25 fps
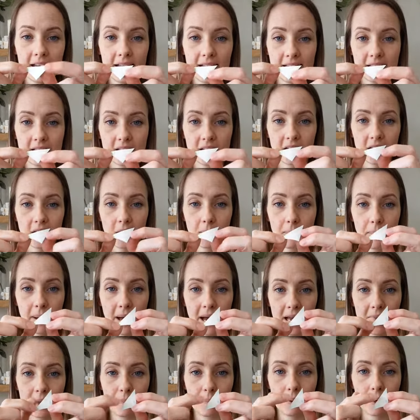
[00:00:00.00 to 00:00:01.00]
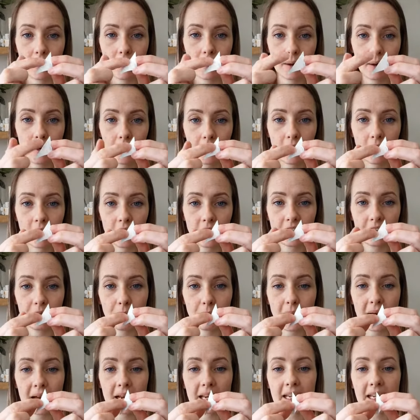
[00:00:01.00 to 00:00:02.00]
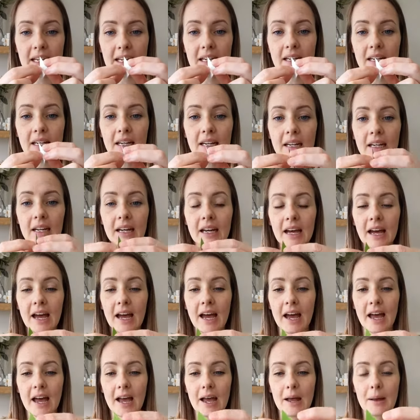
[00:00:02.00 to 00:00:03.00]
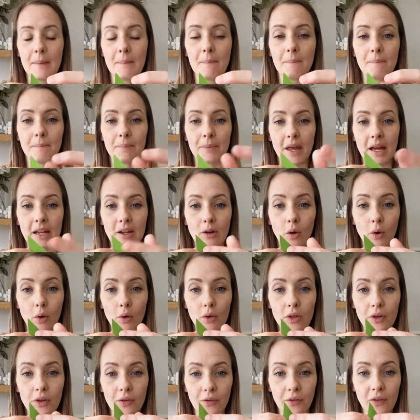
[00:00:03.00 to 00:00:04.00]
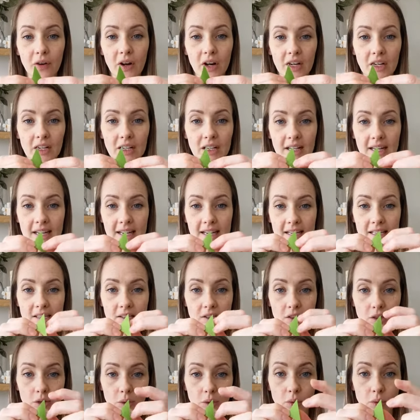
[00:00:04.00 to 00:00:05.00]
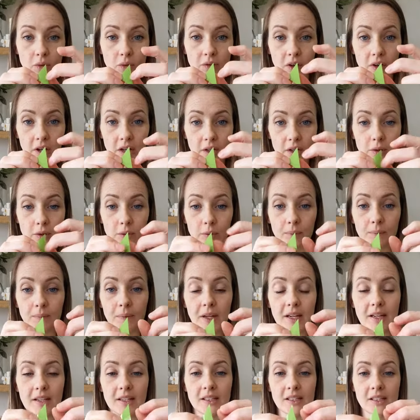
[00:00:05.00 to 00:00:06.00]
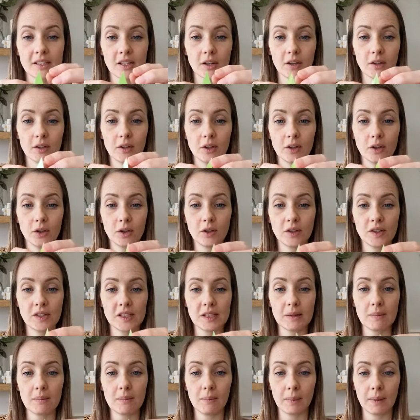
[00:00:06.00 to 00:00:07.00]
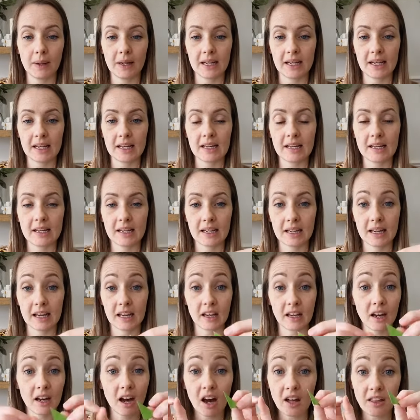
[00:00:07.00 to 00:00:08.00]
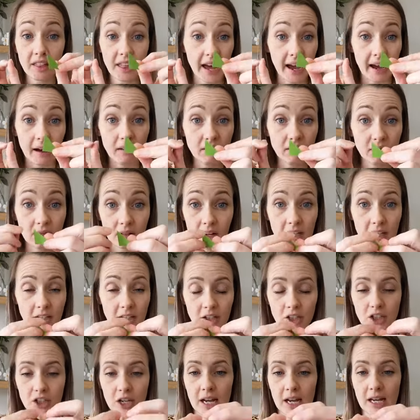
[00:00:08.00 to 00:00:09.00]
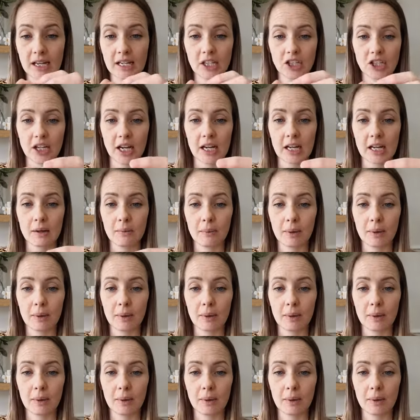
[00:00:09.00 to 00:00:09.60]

like a paper kind of backing, and on the front is your vinyl. So you simply can cut that out like any shape